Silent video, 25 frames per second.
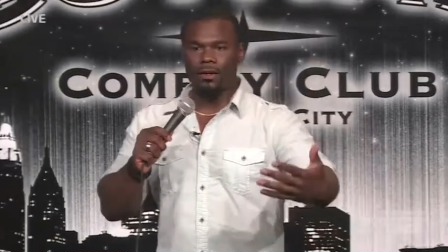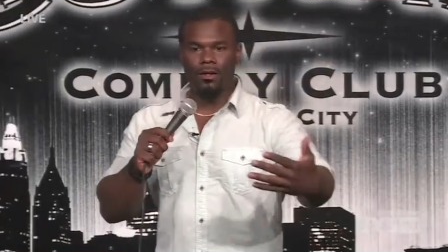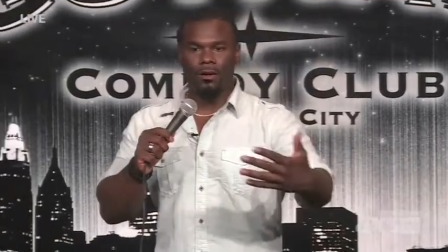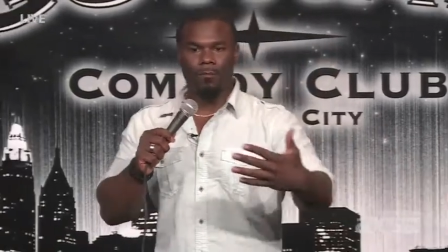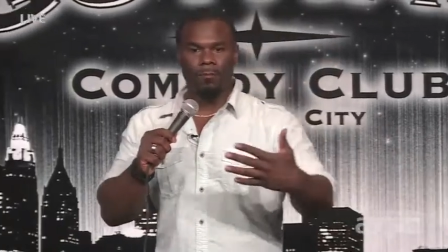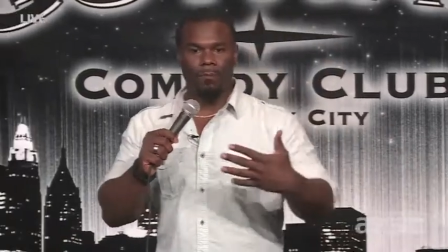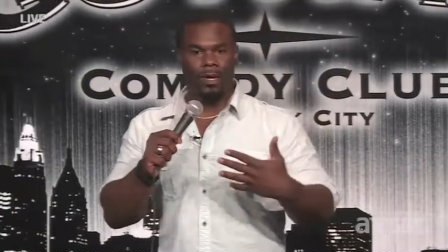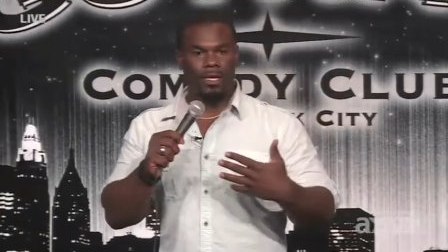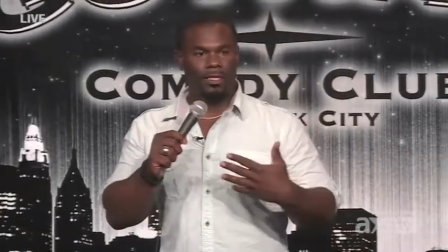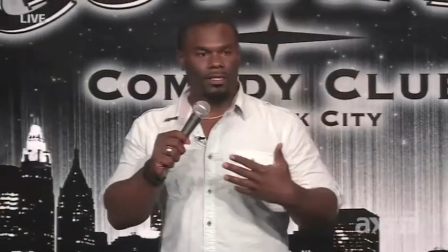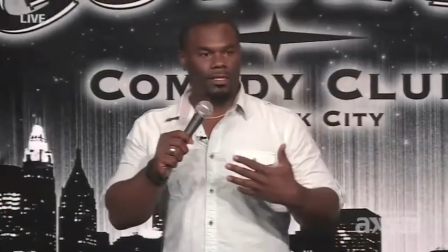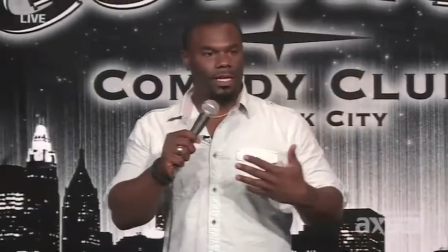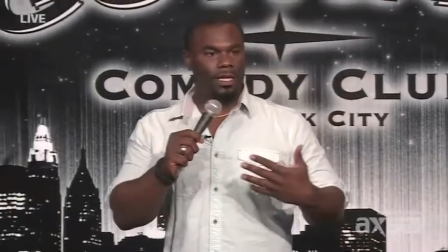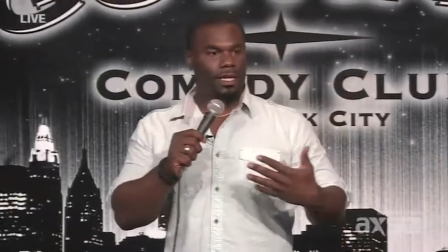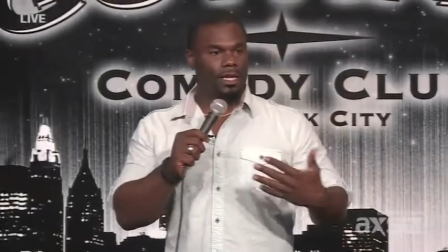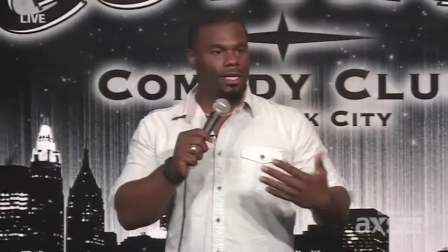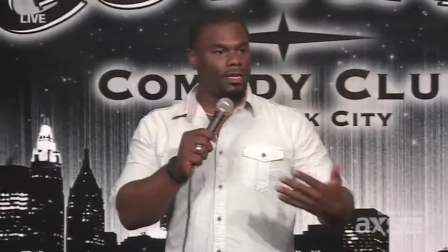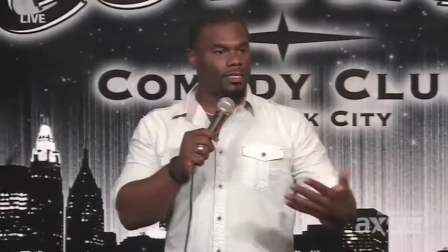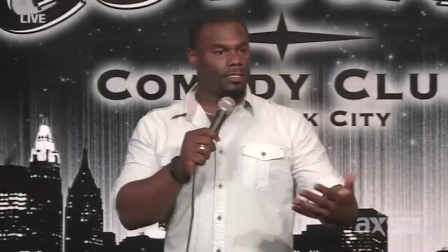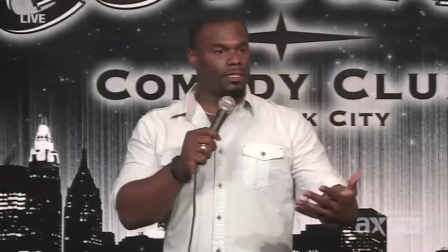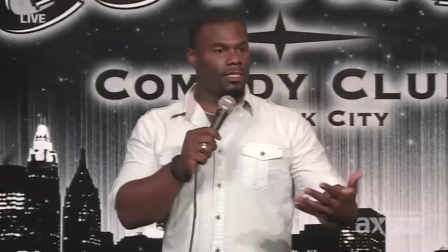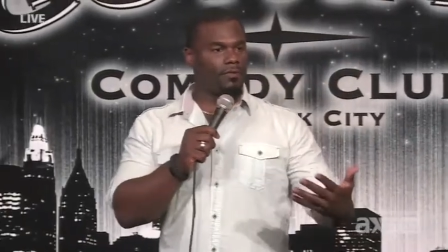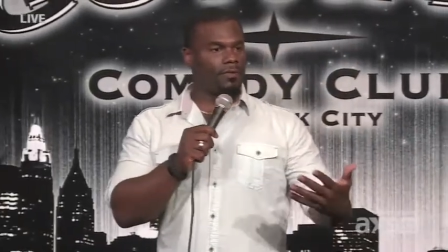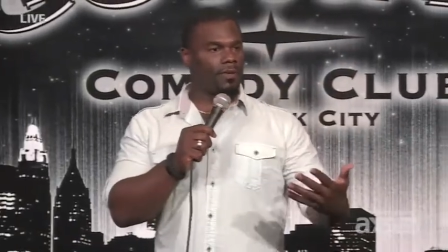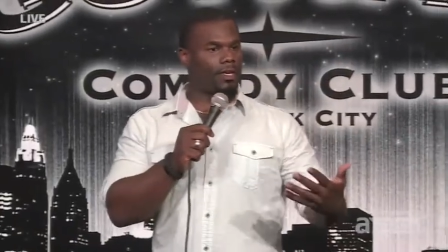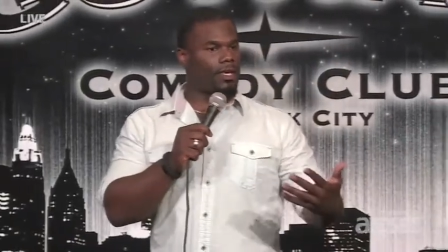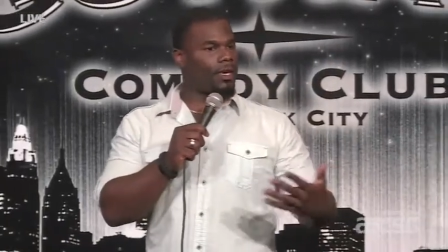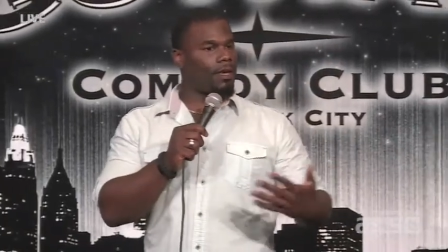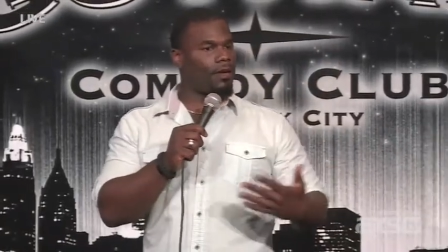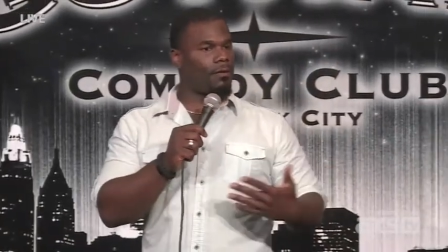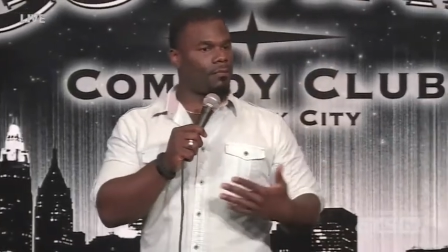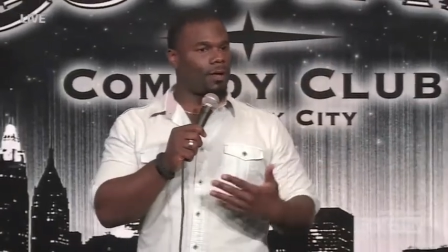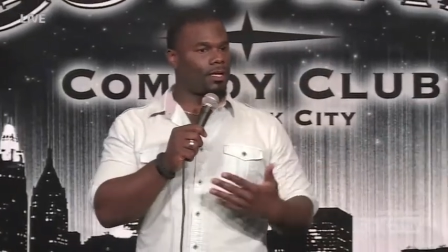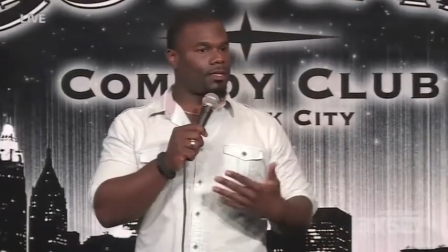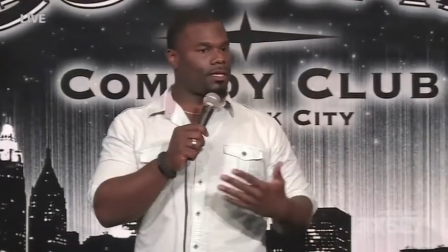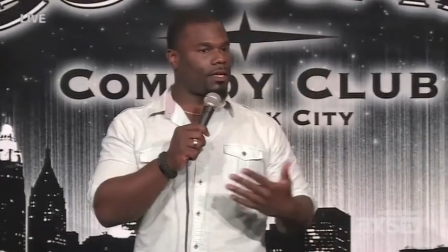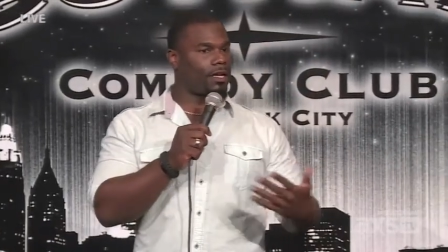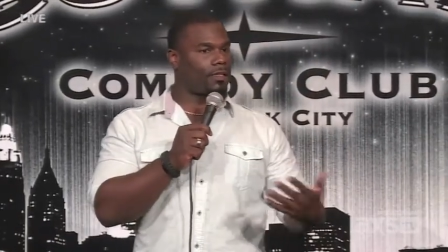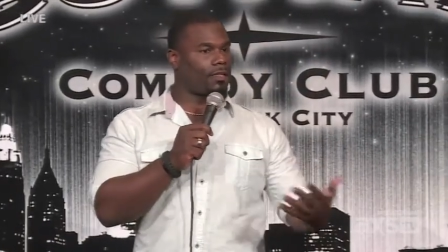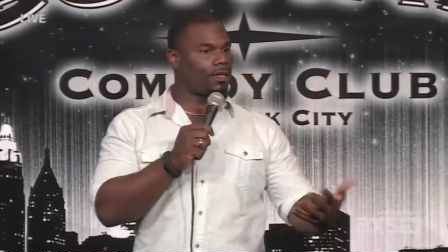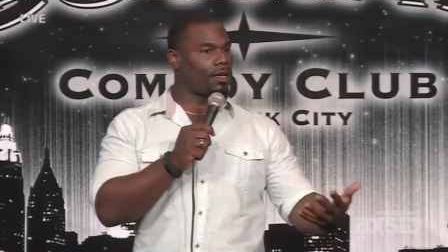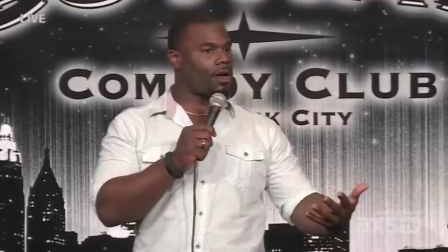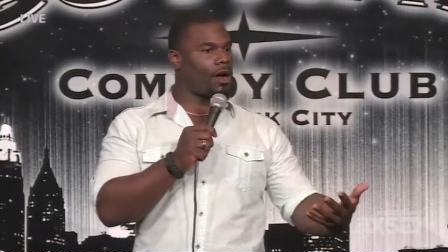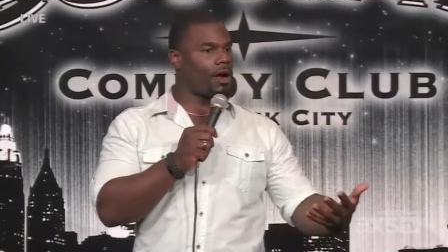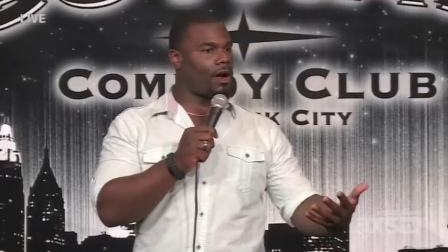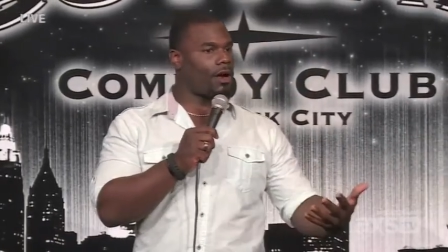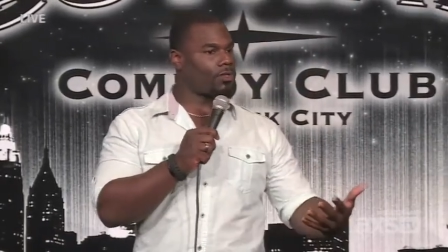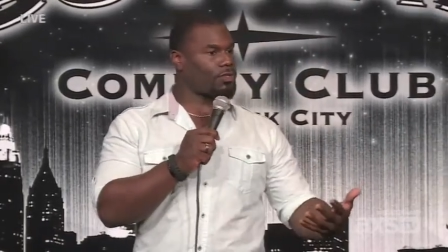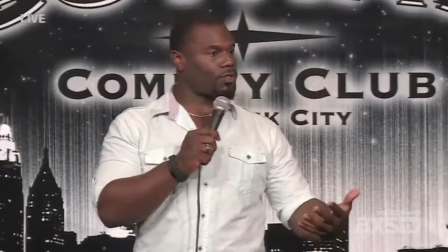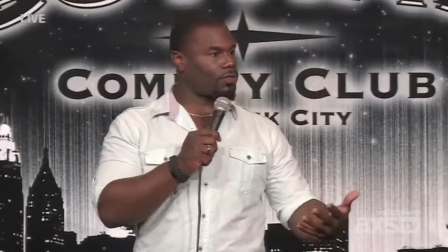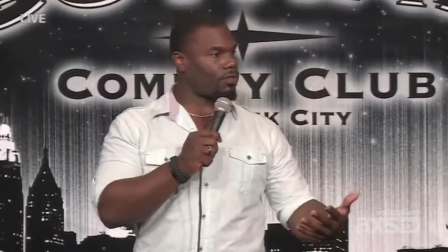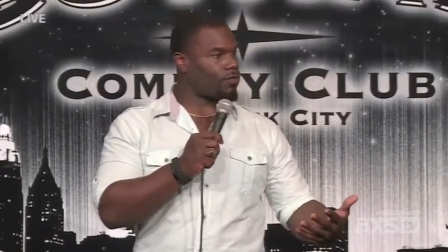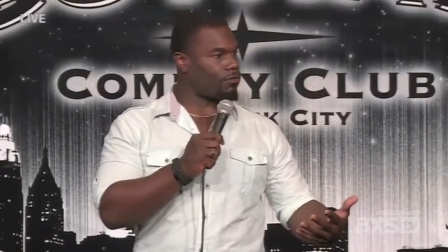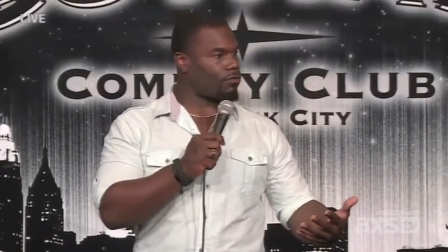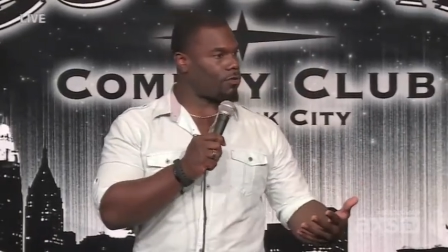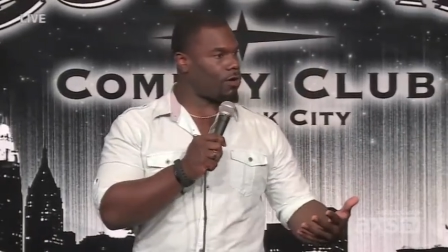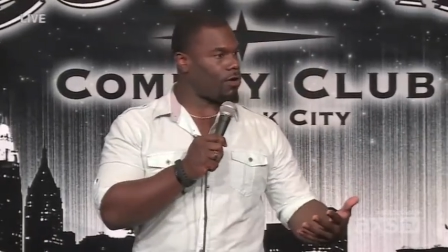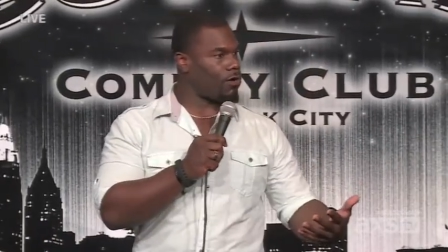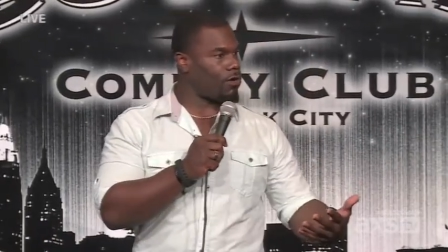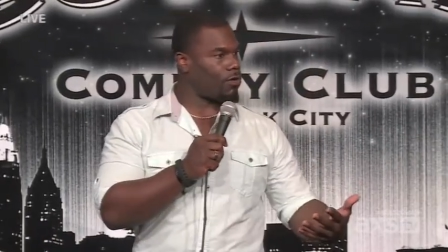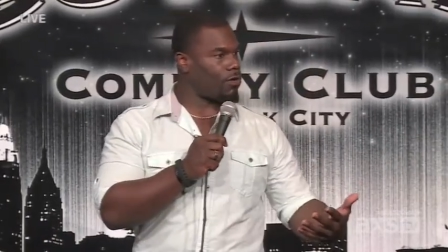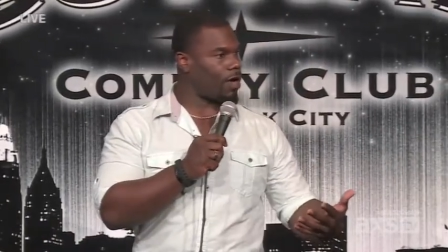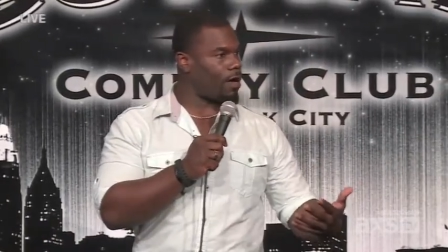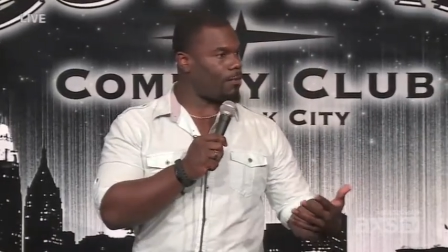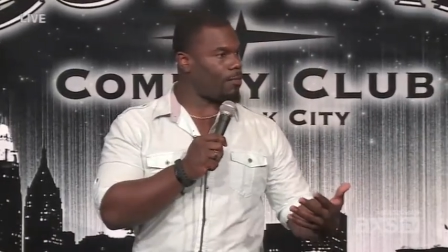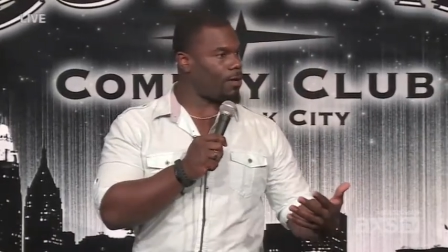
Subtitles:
on the bus and he doesn't even care about the other cars on the road.